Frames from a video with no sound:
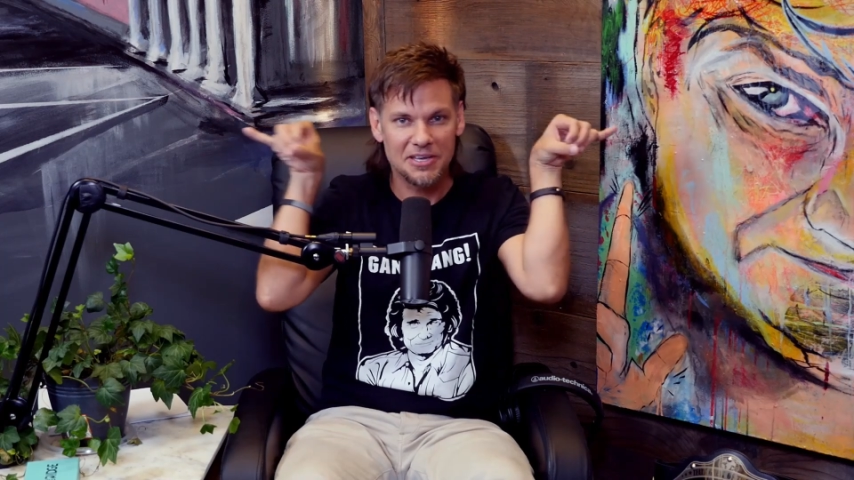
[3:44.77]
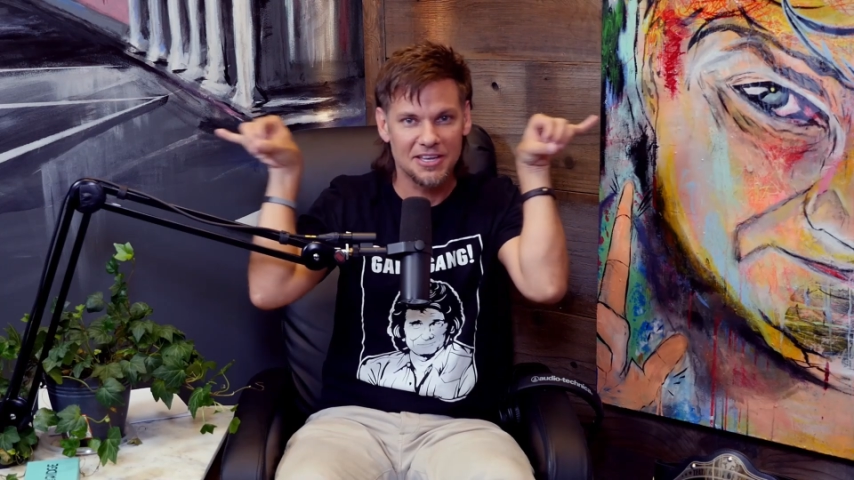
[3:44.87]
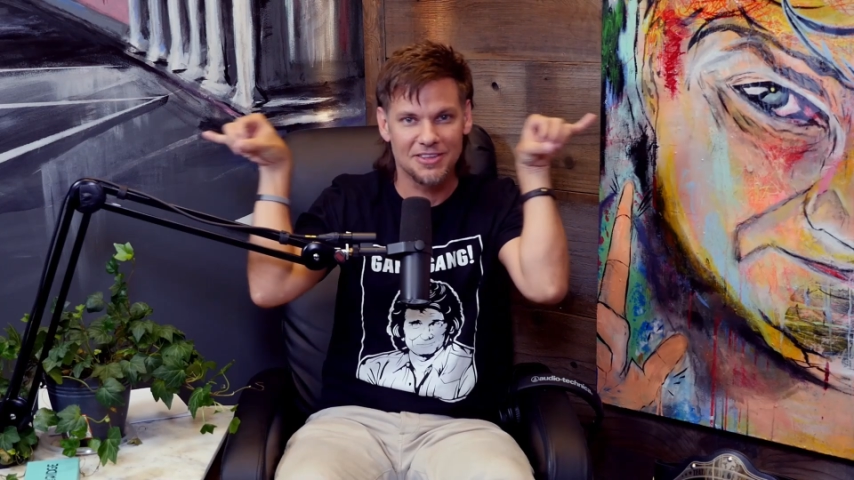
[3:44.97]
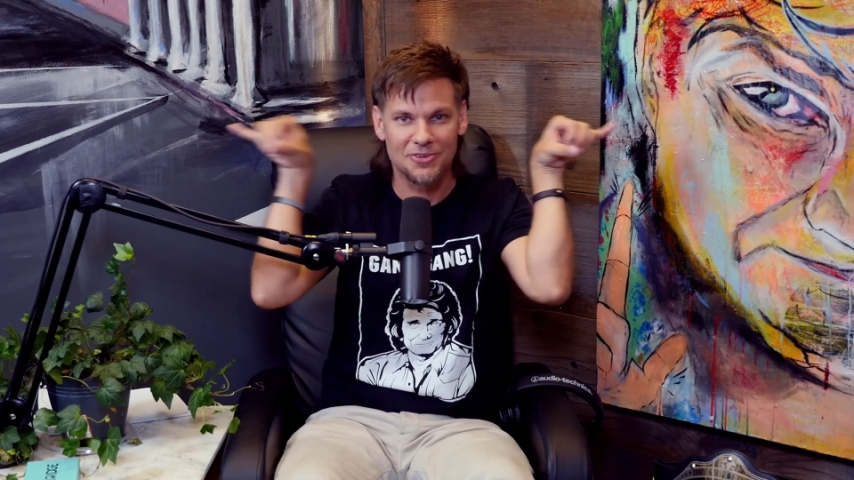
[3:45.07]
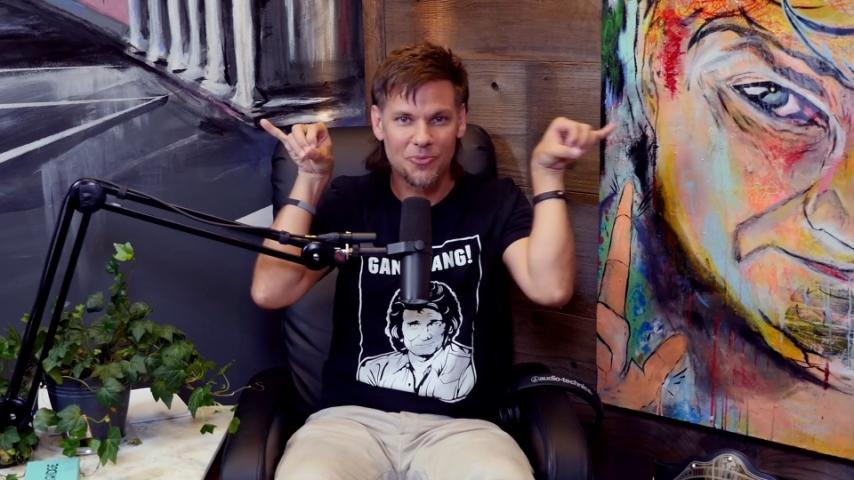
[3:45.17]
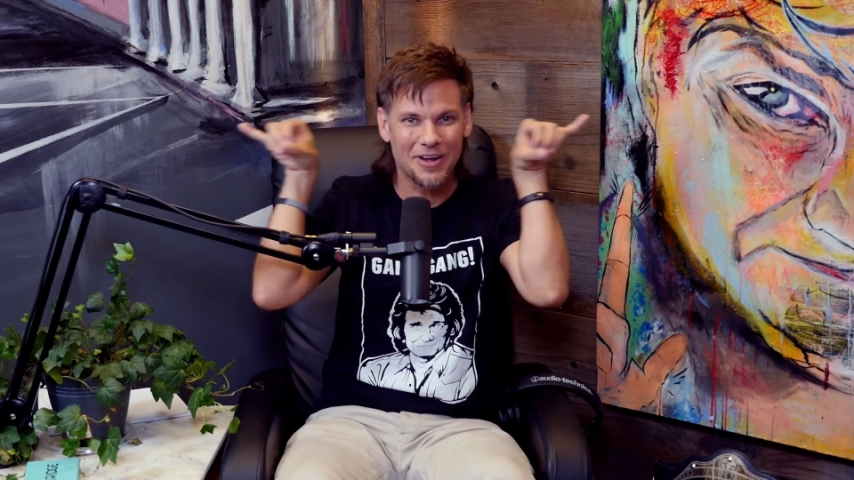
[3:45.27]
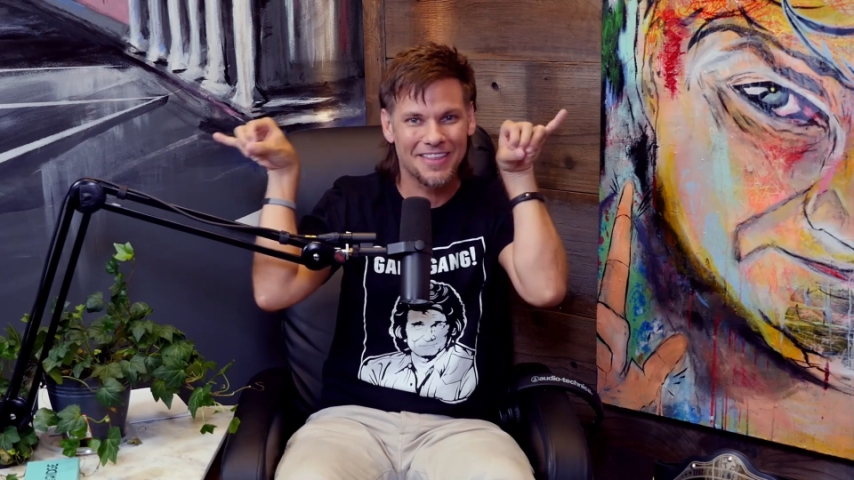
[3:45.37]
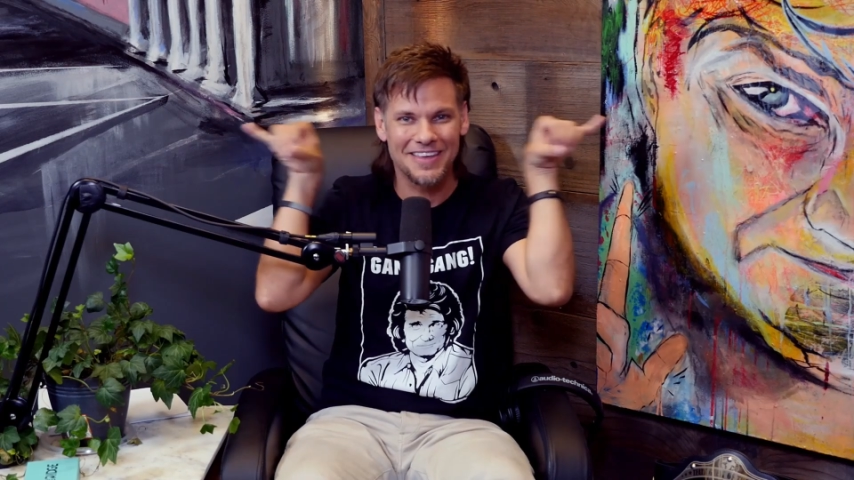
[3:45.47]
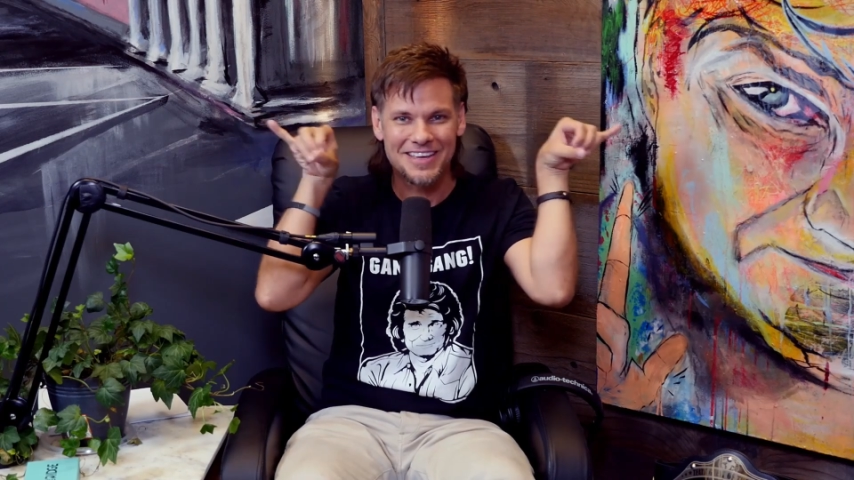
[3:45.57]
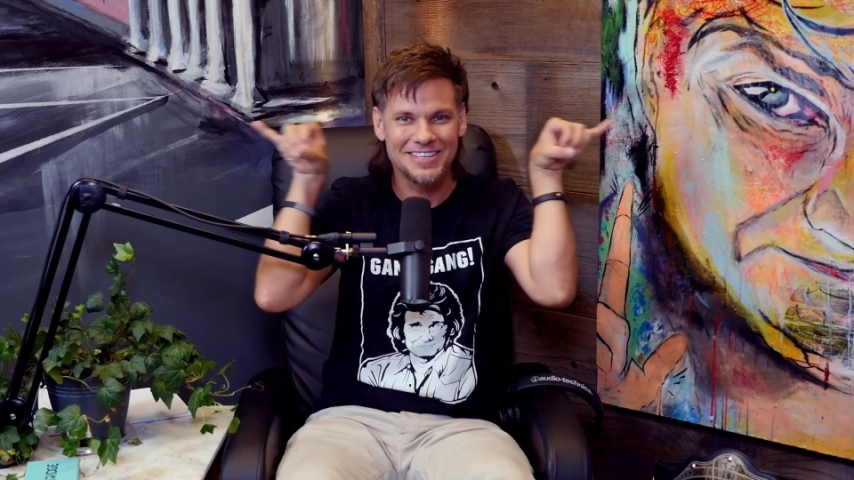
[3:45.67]
either one
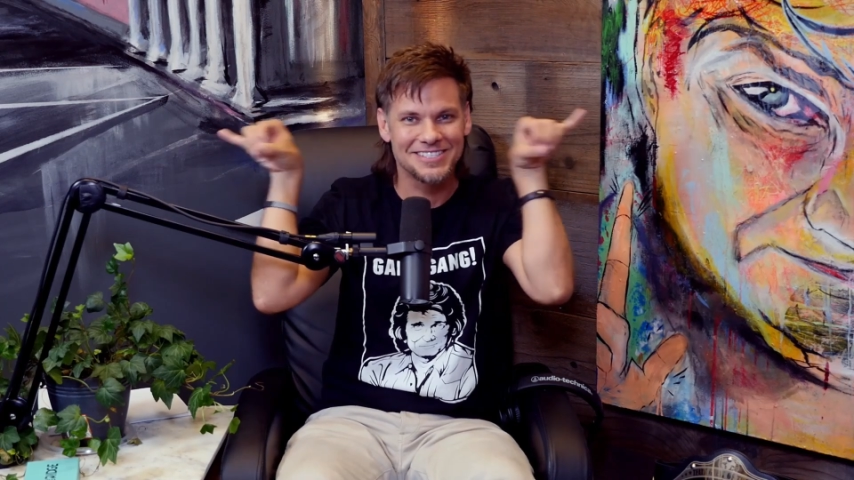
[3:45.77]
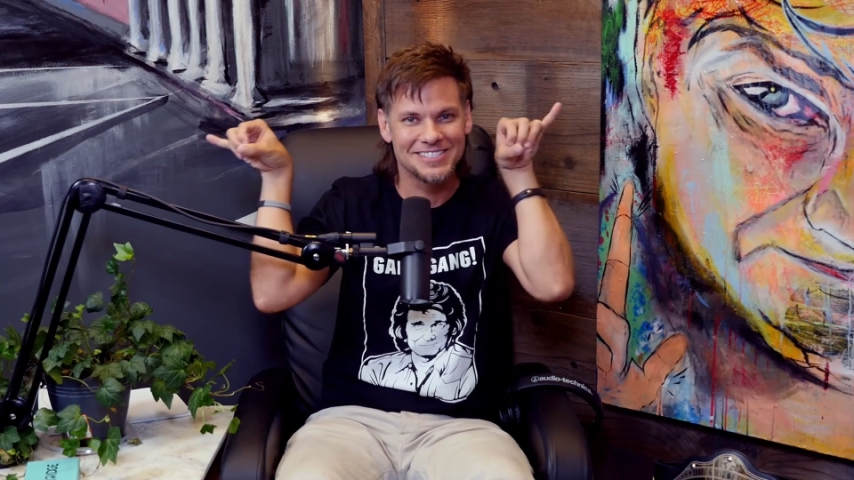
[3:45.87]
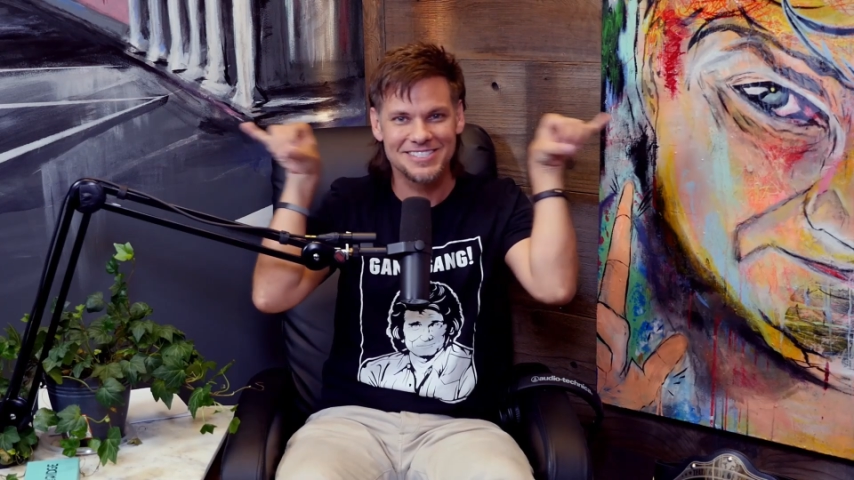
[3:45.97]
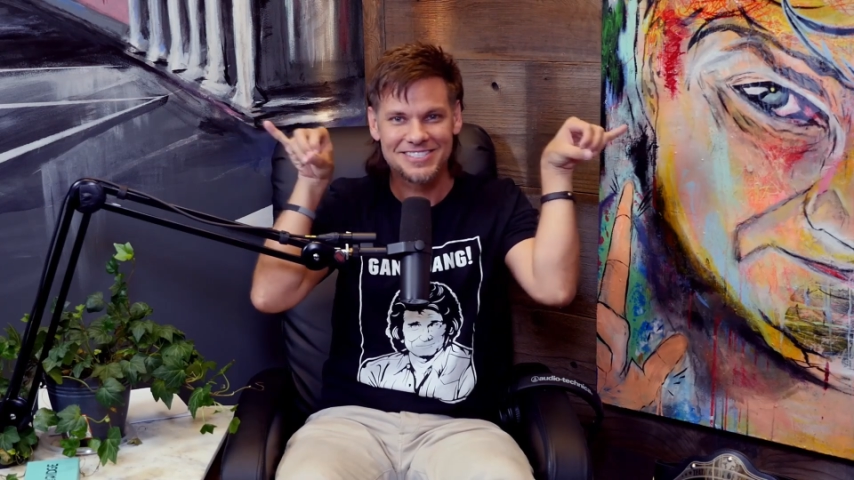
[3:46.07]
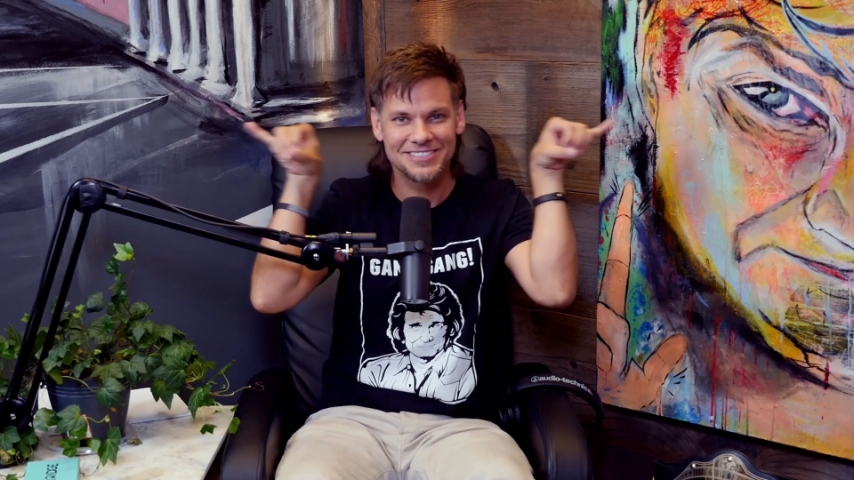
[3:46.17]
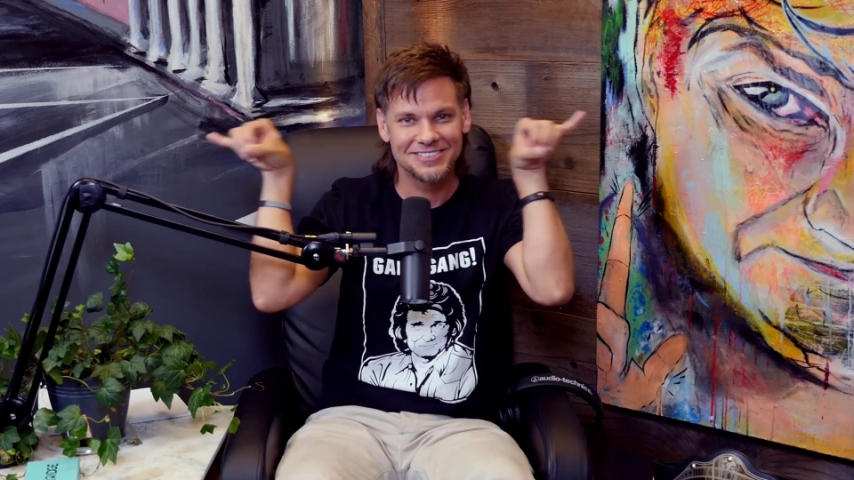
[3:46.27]
of these.